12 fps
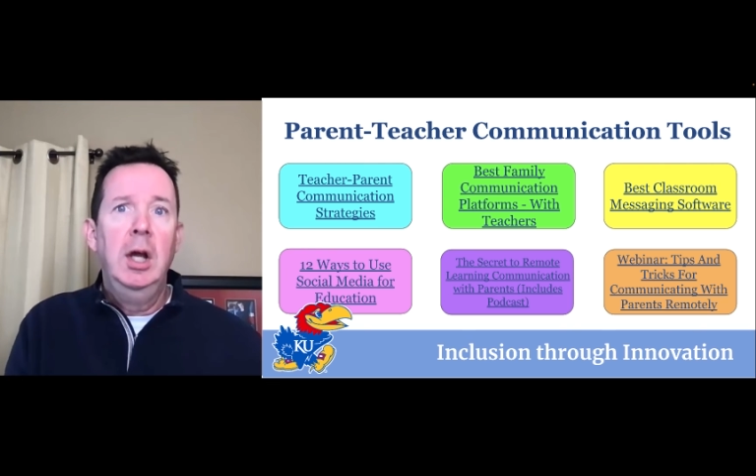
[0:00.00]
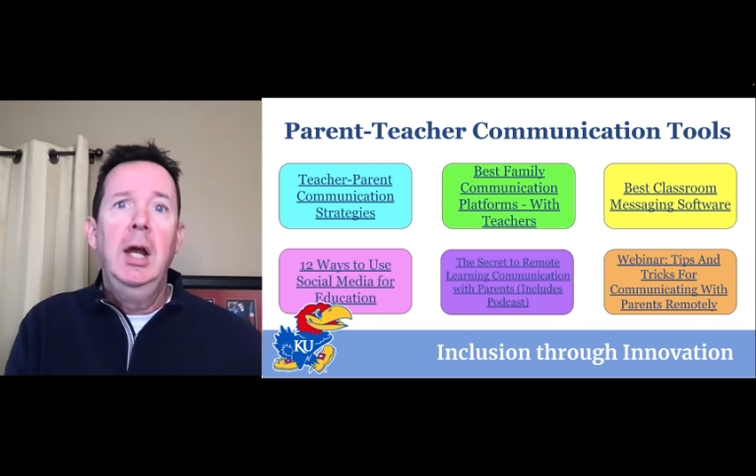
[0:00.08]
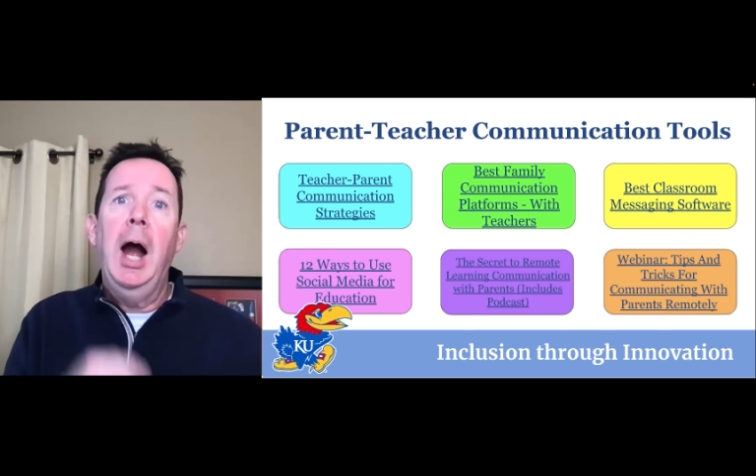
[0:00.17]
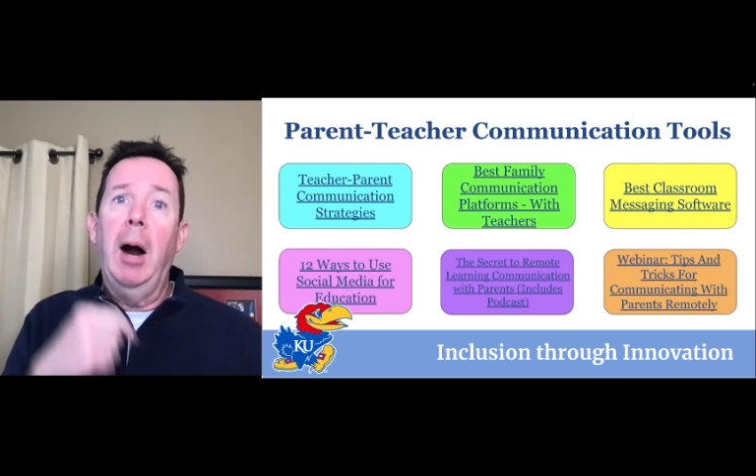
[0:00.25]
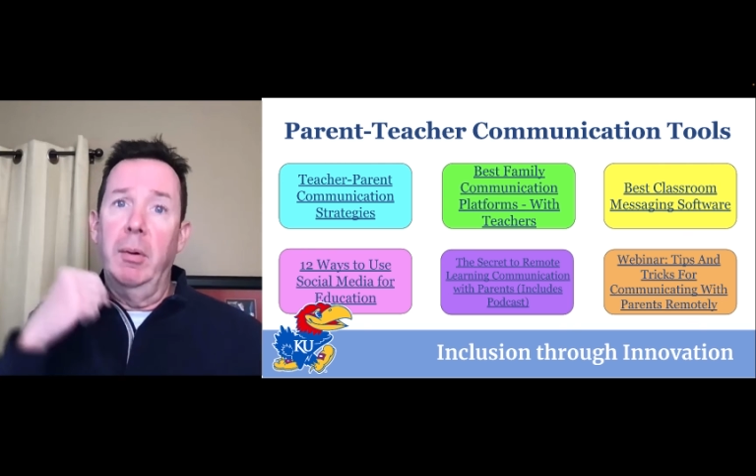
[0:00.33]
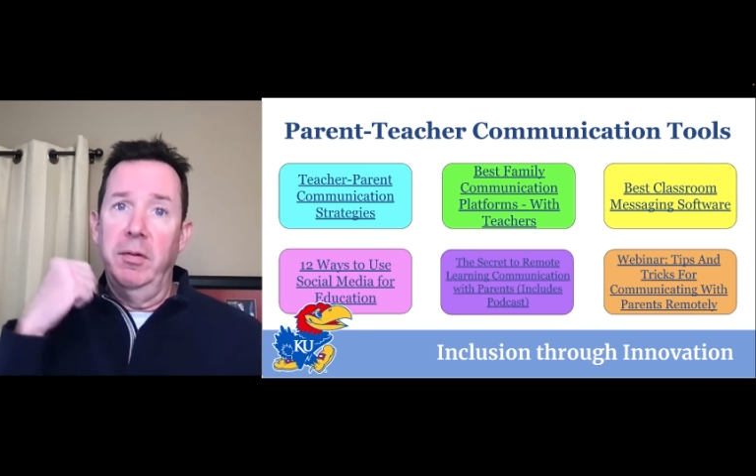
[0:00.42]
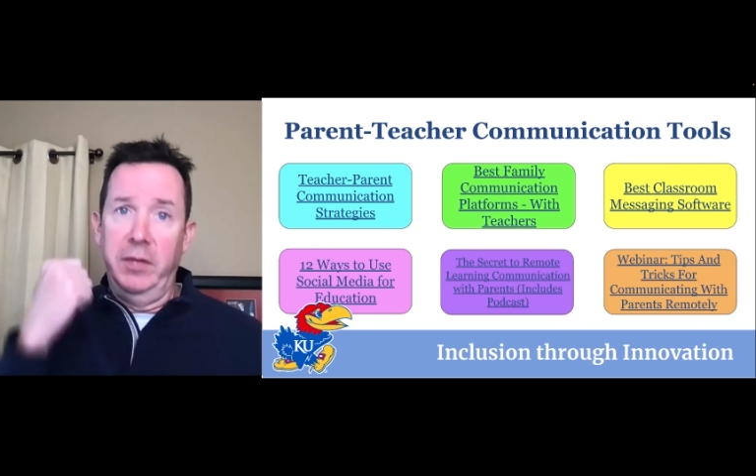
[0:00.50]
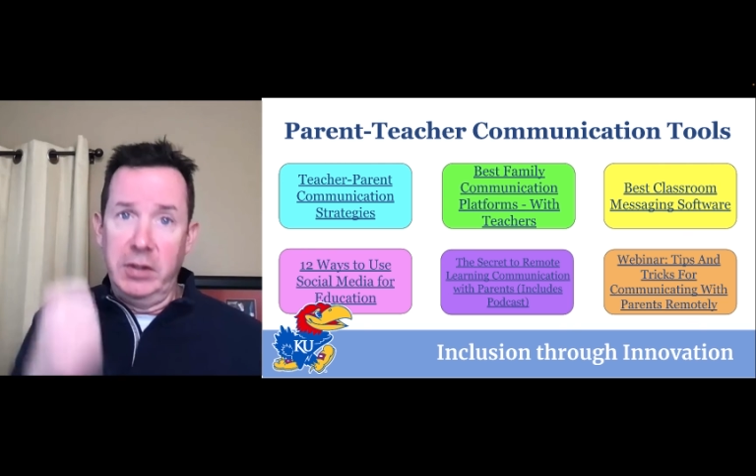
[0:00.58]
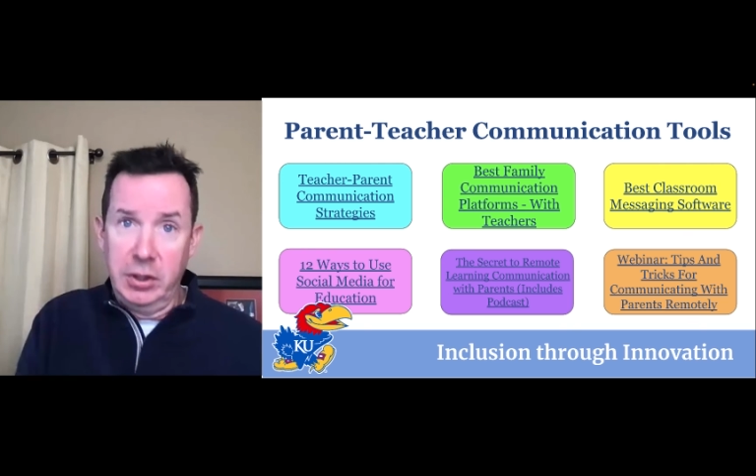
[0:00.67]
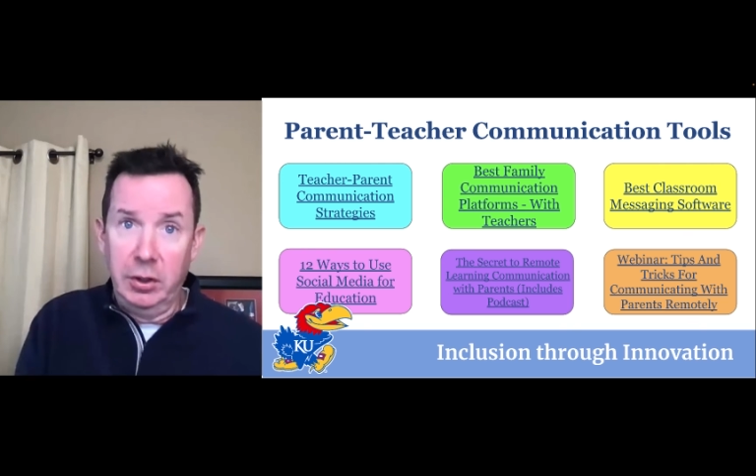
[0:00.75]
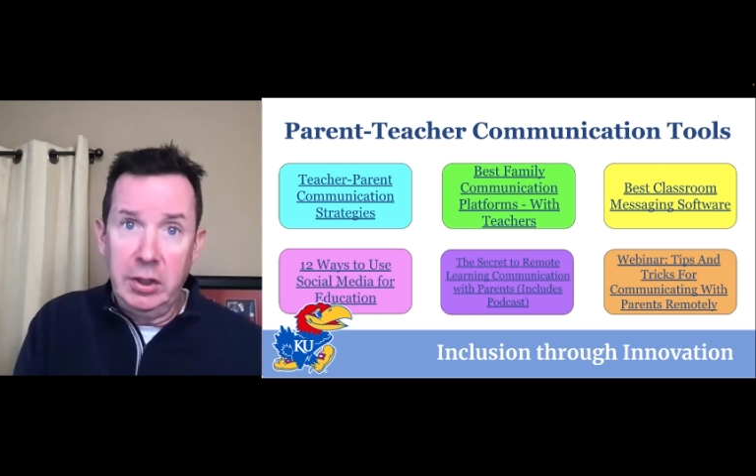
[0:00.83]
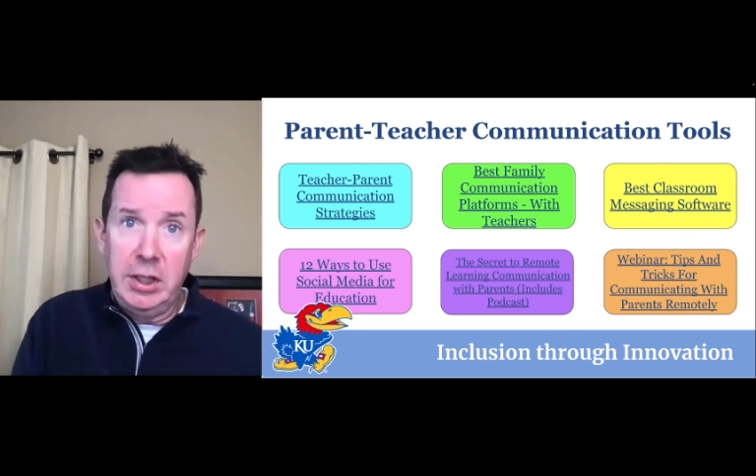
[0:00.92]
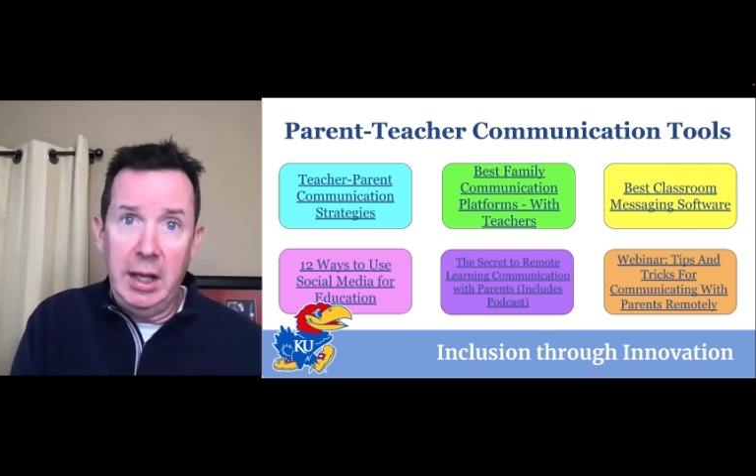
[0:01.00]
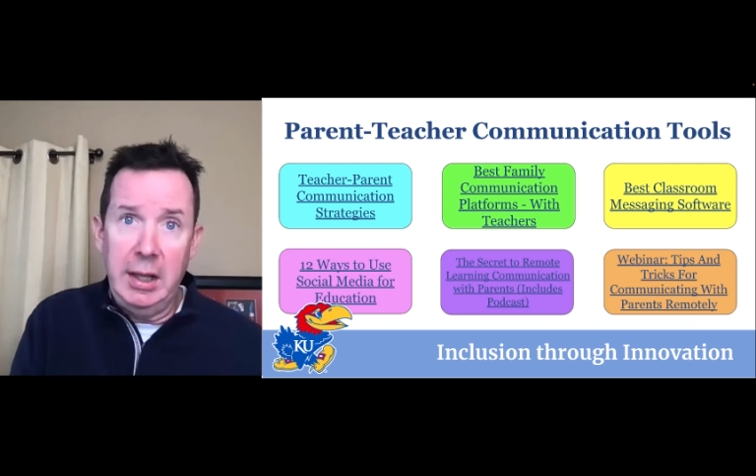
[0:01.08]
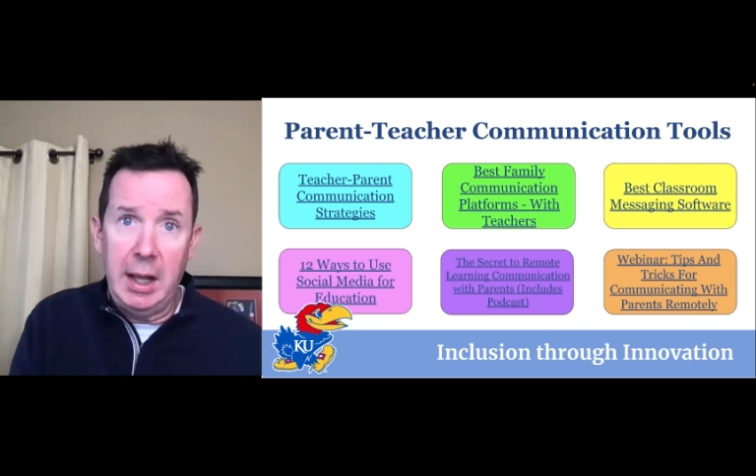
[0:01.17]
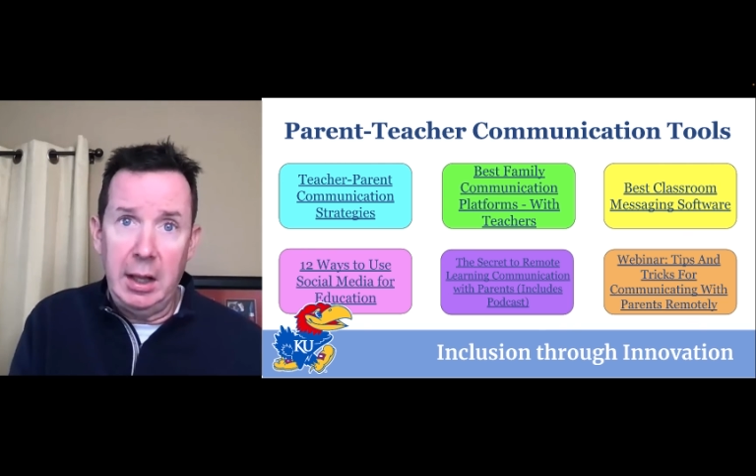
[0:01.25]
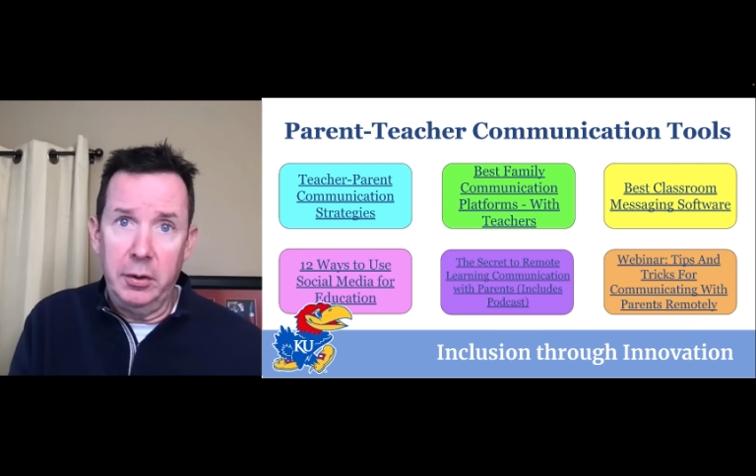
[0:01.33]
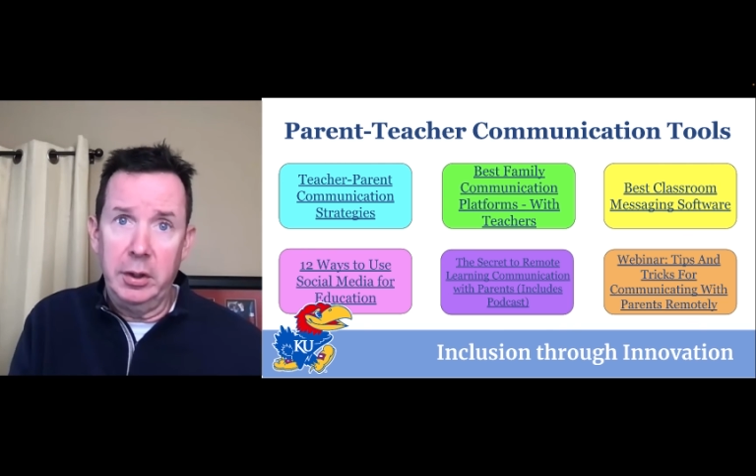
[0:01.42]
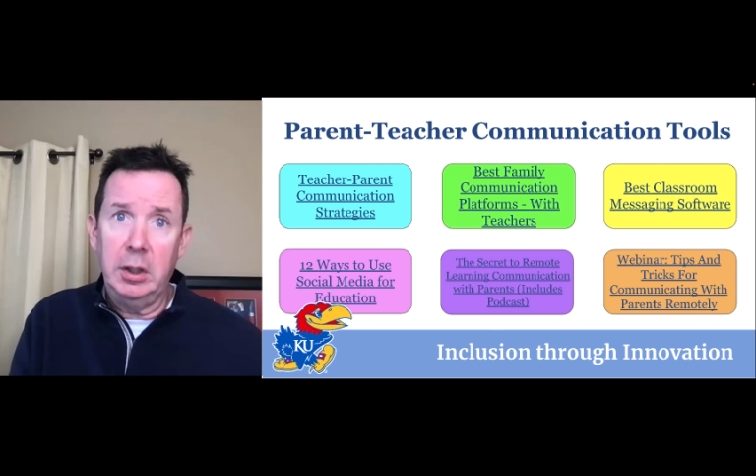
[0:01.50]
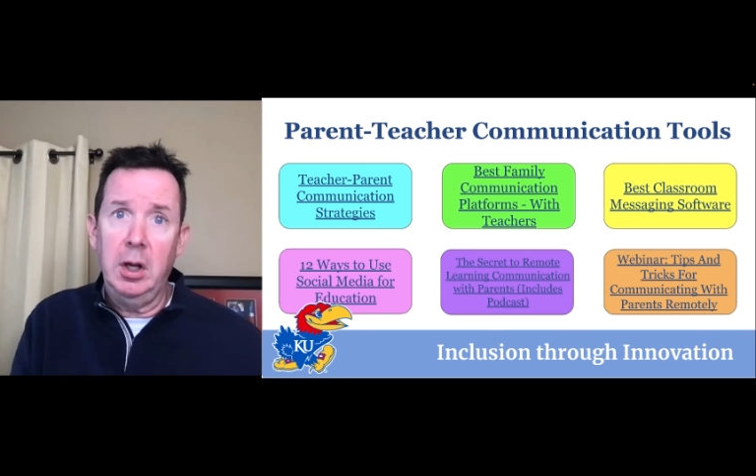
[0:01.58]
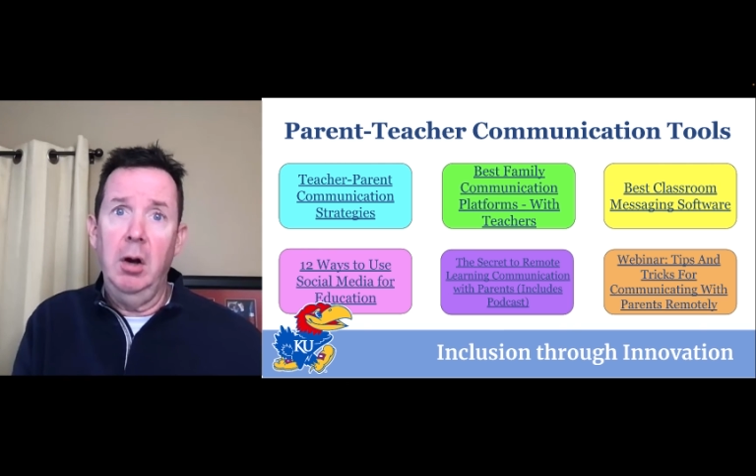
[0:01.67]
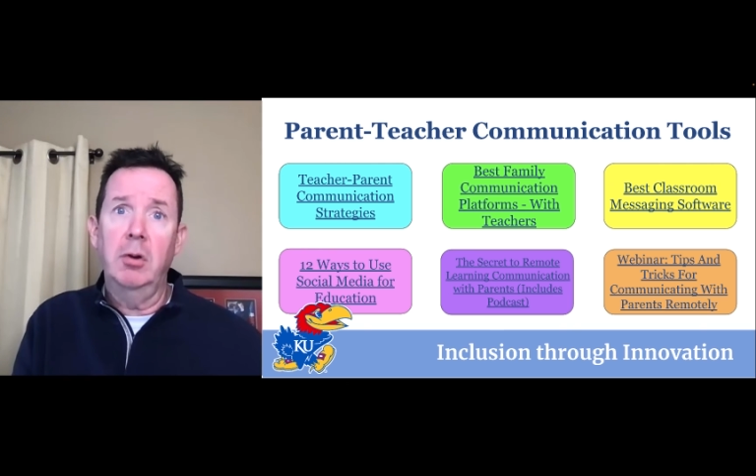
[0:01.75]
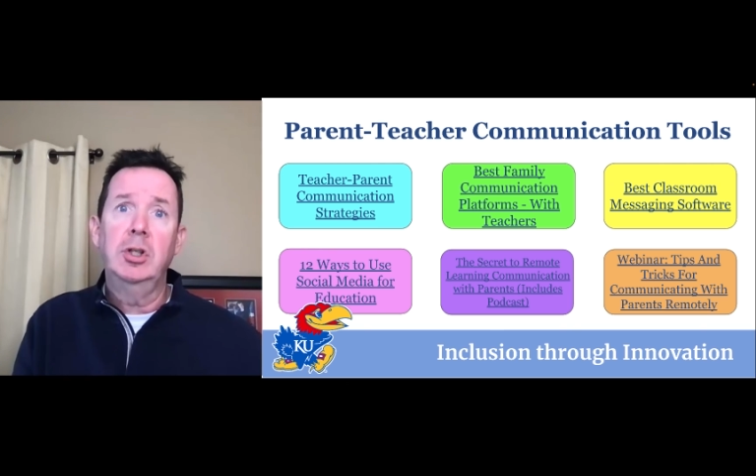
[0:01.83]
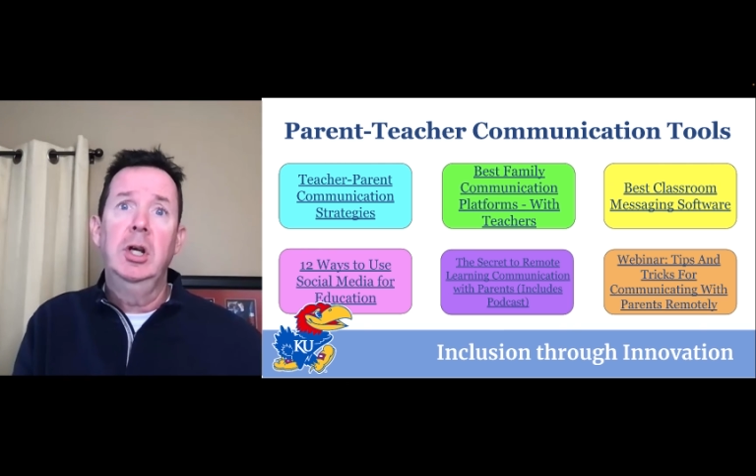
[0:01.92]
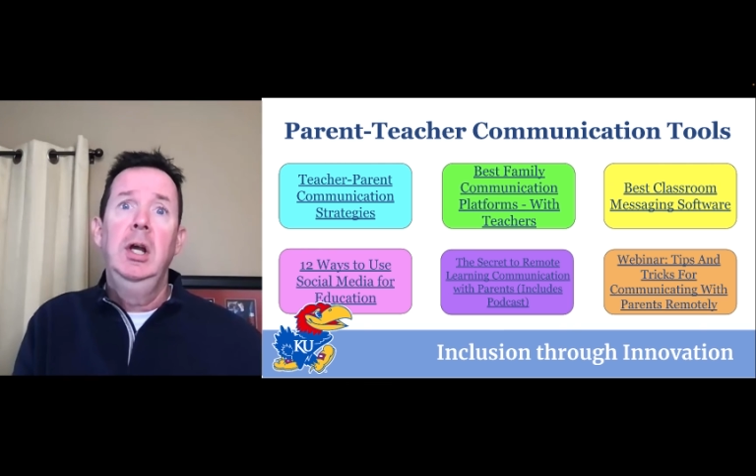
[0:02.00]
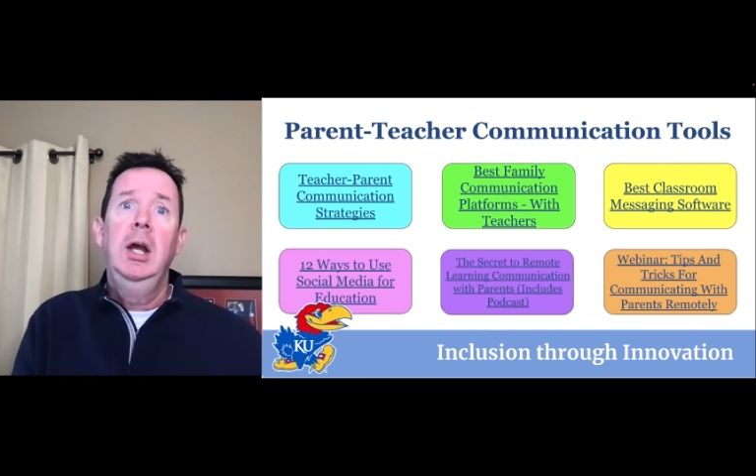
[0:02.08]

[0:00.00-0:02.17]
how we're facilitating that learning coach,